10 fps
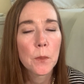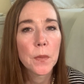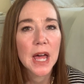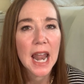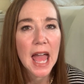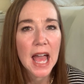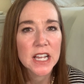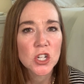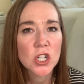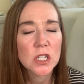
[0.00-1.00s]
But
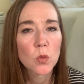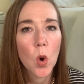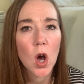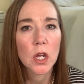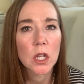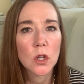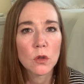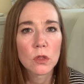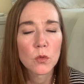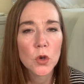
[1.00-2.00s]
as she's walking you
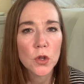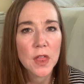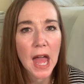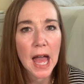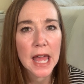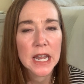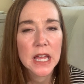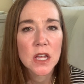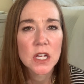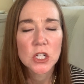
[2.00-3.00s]
through that,
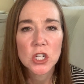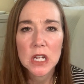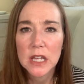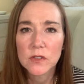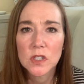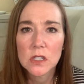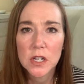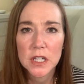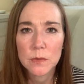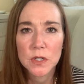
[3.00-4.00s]
she gives
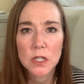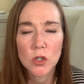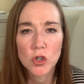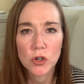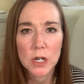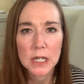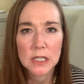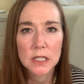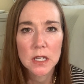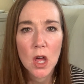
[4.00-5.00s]
tips and
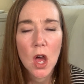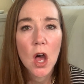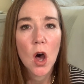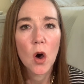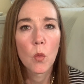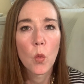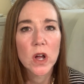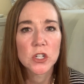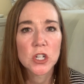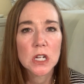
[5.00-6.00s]
tricks on
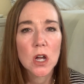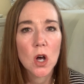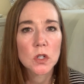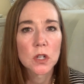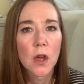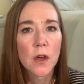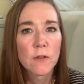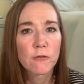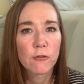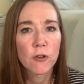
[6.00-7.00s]
what she calls
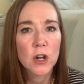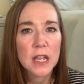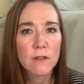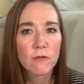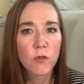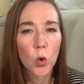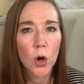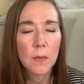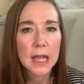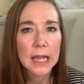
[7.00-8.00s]
free
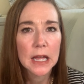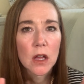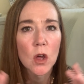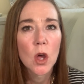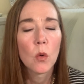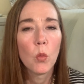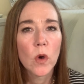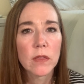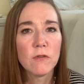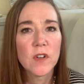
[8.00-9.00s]
forming
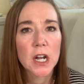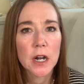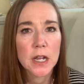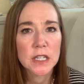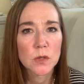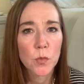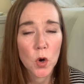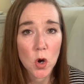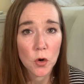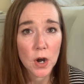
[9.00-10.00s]
with various
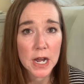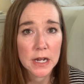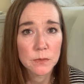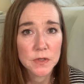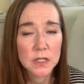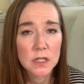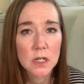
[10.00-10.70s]
programs.